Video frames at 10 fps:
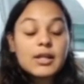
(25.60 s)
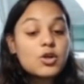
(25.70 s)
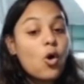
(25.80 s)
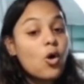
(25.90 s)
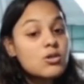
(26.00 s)

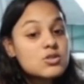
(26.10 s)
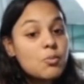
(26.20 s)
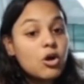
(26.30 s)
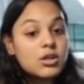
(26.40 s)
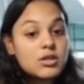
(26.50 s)
also
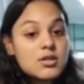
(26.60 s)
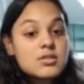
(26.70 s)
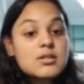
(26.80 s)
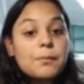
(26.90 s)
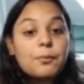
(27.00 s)

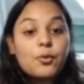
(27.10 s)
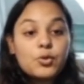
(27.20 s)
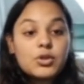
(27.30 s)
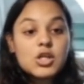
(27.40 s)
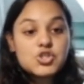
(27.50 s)
monitors the
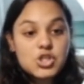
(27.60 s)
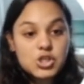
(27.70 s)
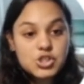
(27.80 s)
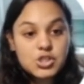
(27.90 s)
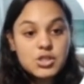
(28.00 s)
port
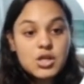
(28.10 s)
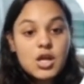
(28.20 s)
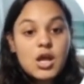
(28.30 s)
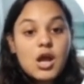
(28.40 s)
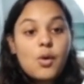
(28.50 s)
congestion,
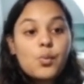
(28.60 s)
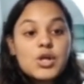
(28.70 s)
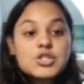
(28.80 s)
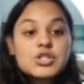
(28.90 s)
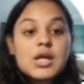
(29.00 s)

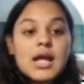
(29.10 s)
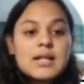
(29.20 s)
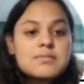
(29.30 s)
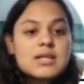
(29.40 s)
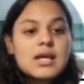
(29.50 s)
which
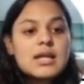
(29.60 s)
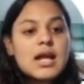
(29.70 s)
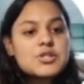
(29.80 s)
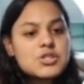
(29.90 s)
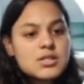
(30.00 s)
helps in
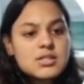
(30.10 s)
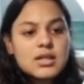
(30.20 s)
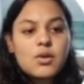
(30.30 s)
adjusting the